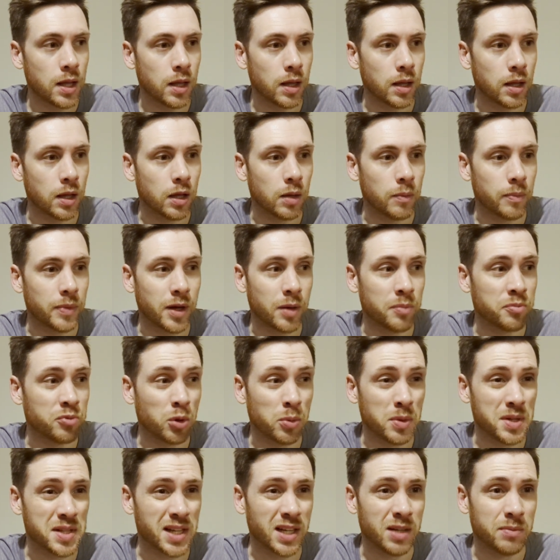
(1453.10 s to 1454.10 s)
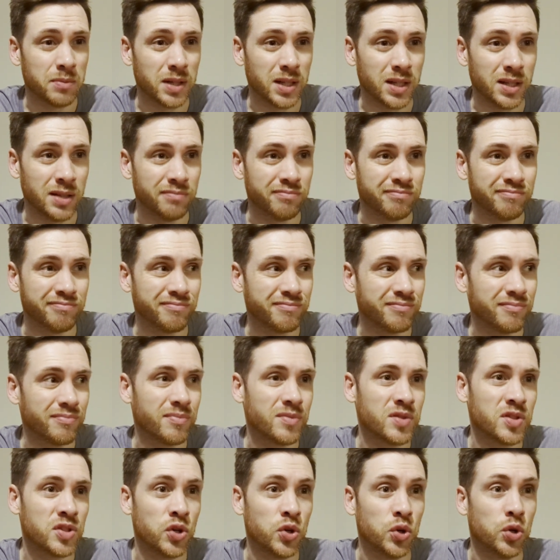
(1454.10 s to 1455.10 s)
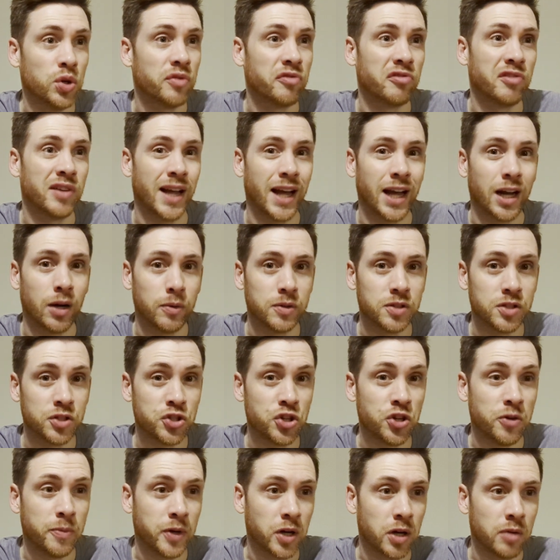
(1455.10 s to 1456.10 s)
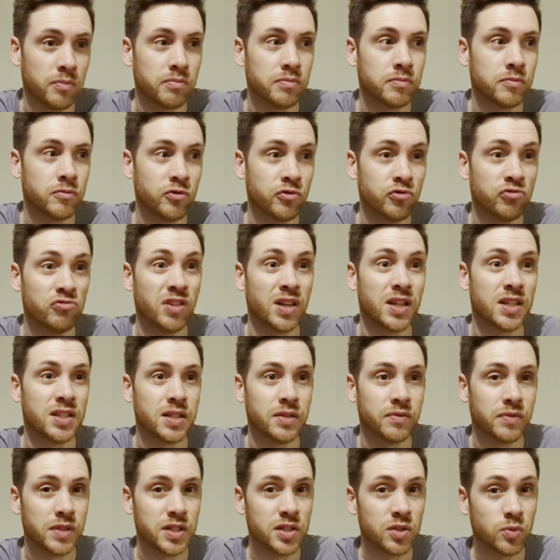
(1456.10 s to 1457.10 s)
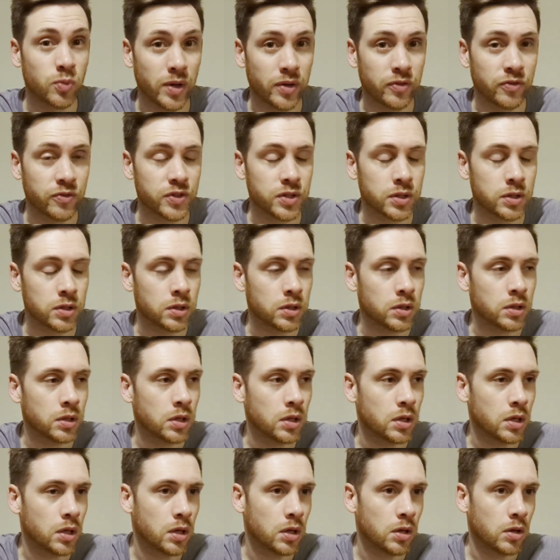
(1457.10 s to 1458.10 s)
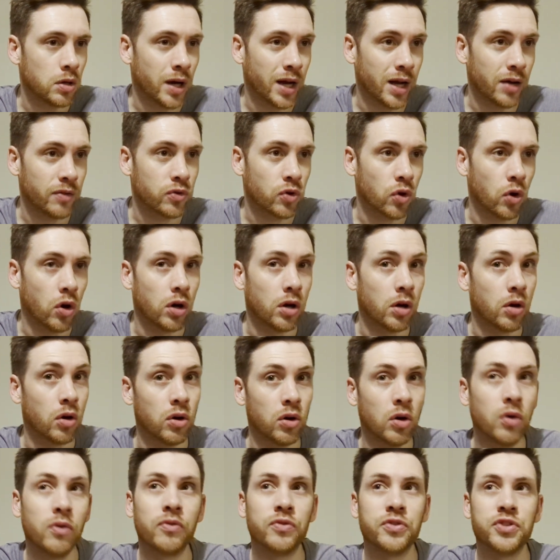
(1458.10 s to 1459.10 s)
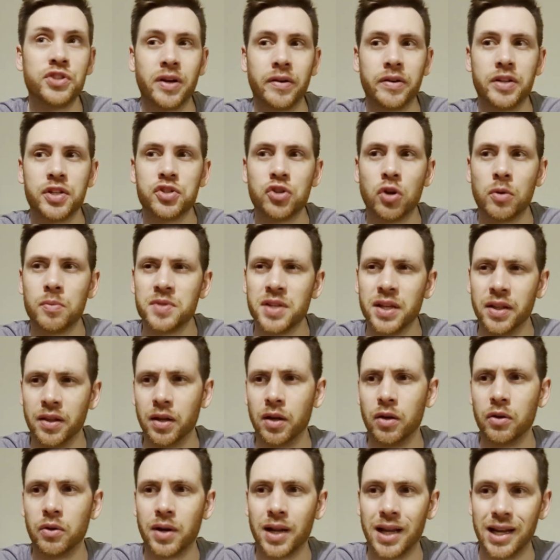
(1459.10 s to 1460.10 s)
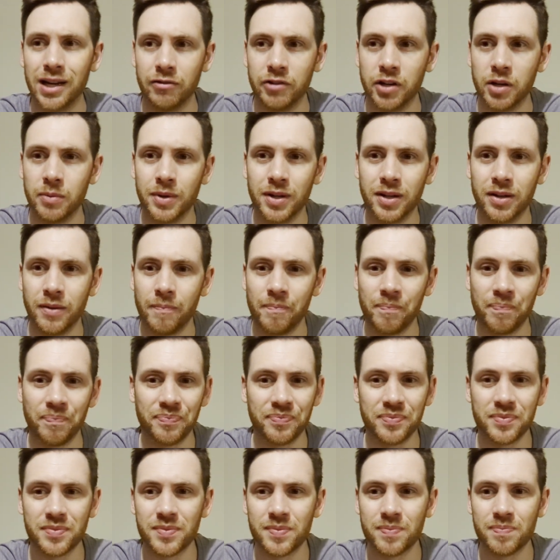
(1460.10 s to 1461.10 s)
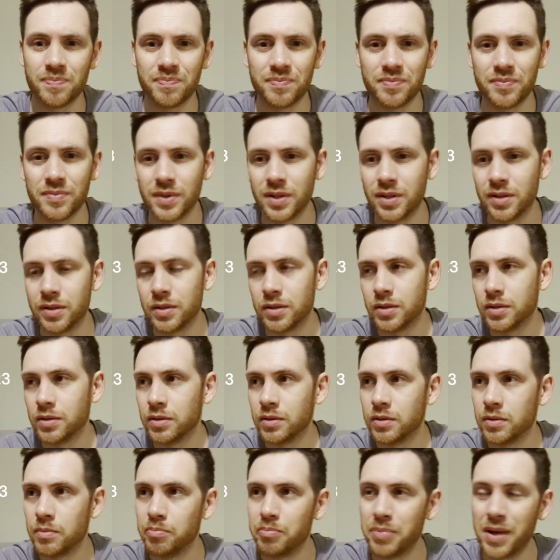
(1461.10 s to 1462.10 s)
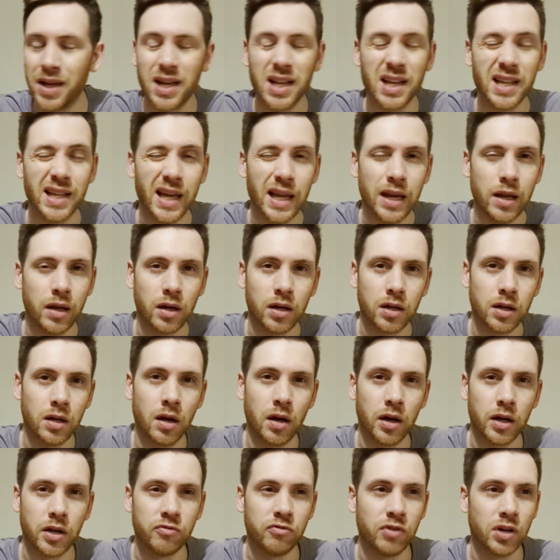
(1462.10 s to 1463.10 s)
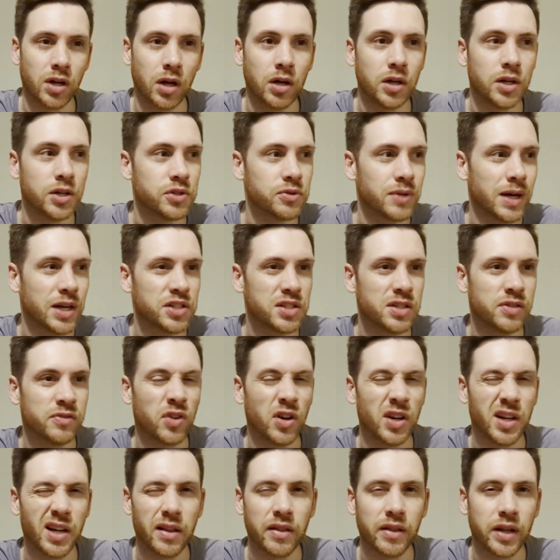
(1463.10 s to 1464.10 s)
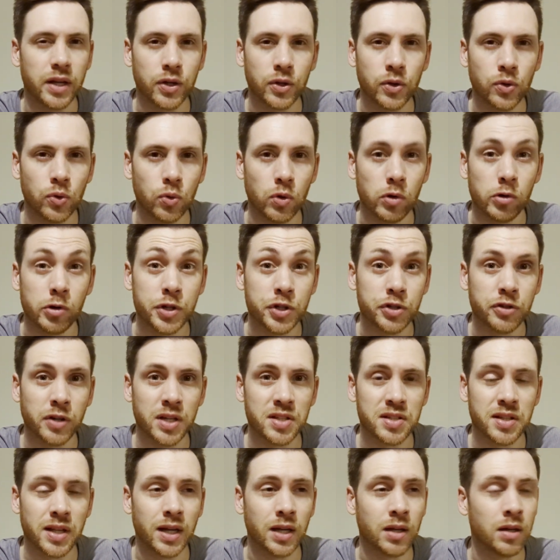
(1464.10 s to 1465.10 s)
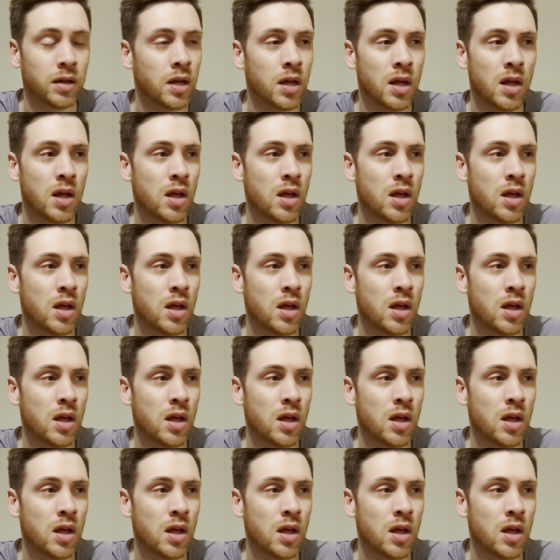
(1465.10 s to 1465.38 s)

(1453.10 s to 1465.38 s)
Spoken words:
That'll probably take me 2 to 3 hours, assuming I'm relatively swift. I have got a lot of charity shops in the local area, but barely any I can rely on to actually find anything cool or interesting,